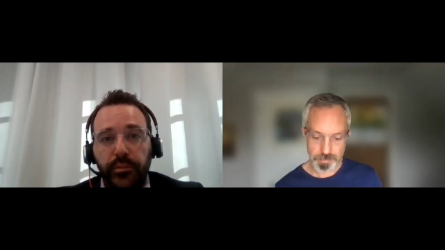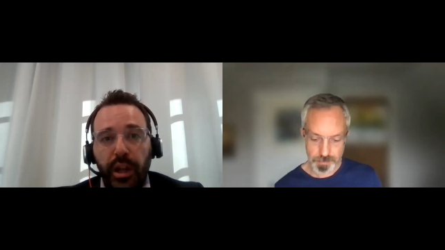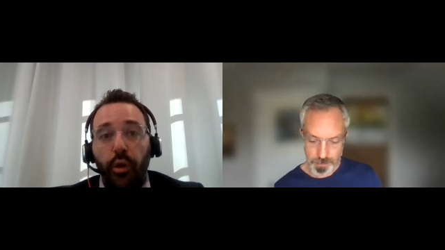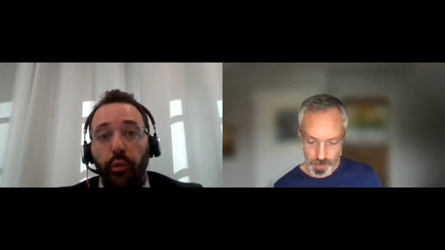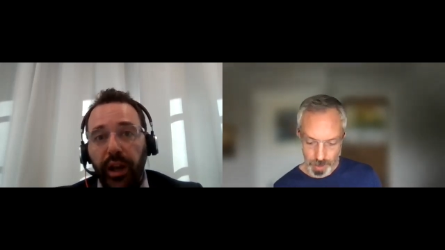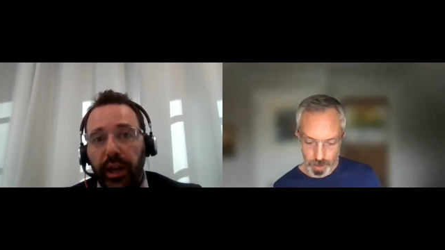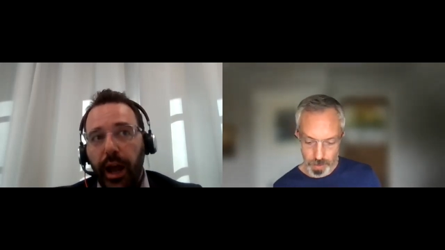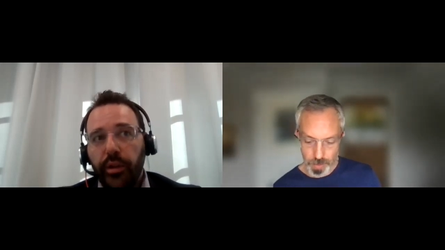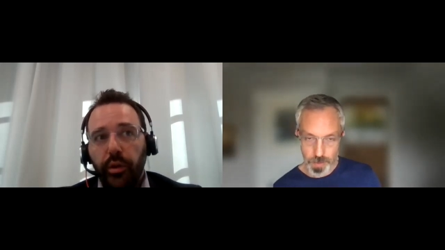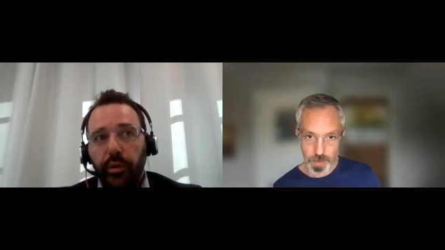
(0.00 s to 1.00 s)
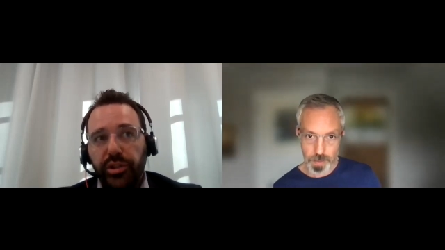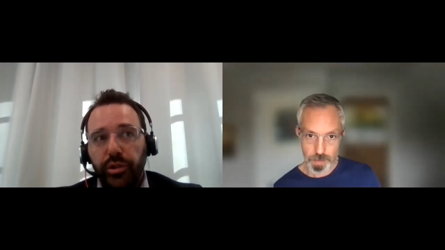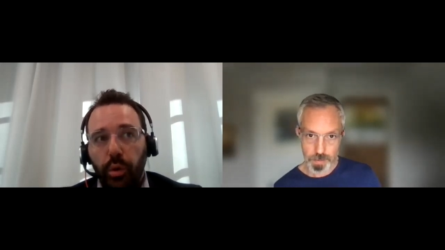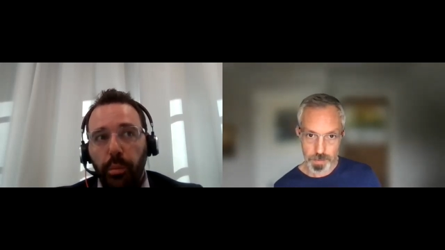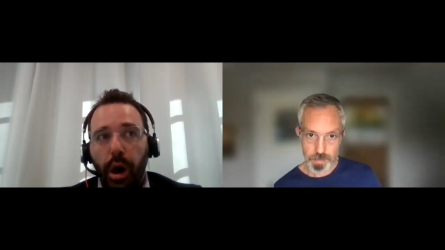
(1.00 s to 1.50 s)
Speaker 1: Right now, there is
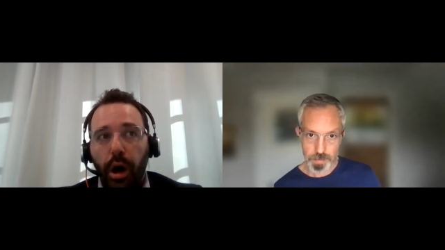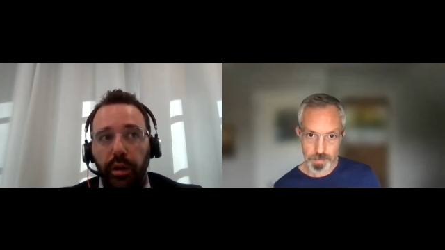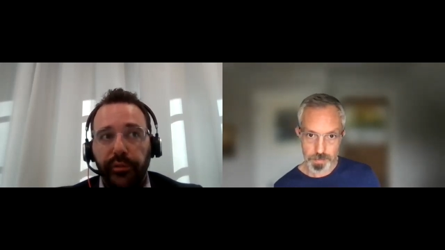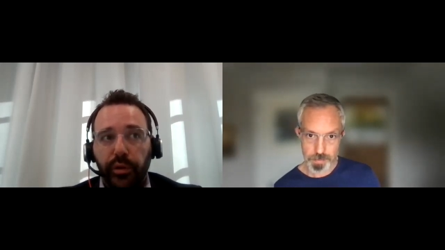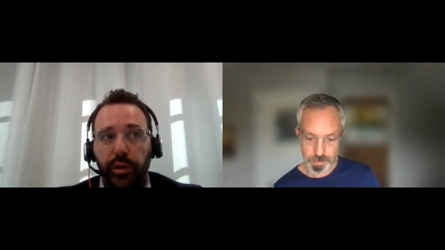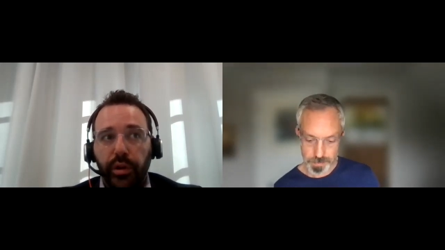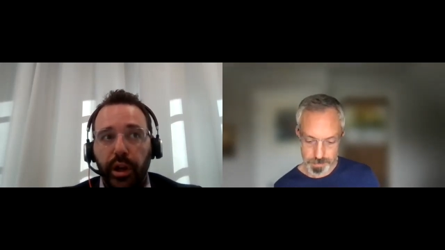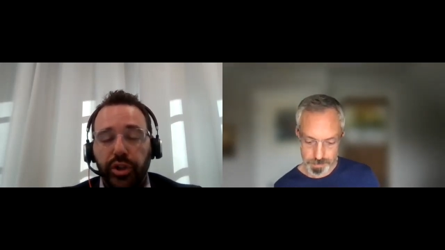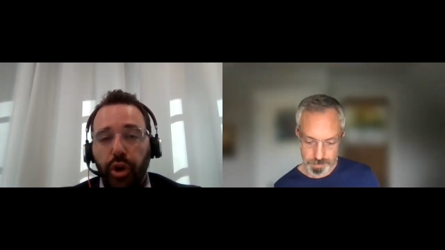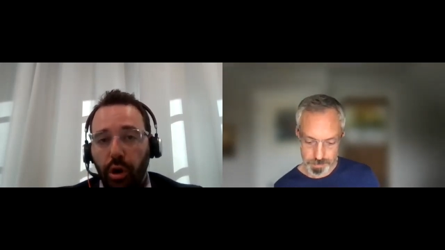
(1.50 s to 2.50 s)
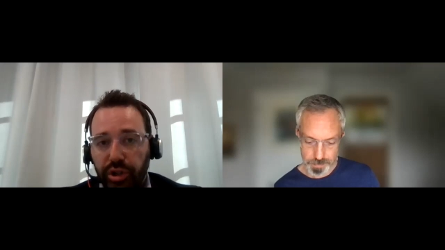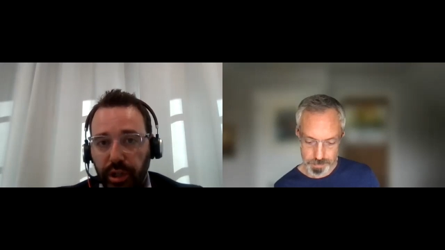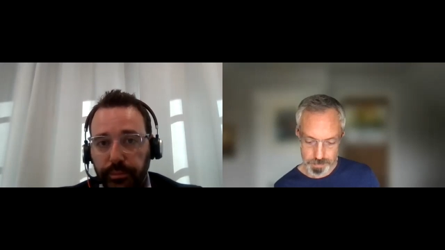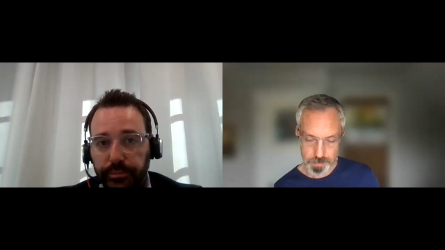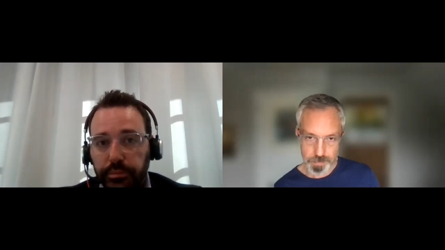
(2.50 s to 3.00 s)
no model for uh, charging.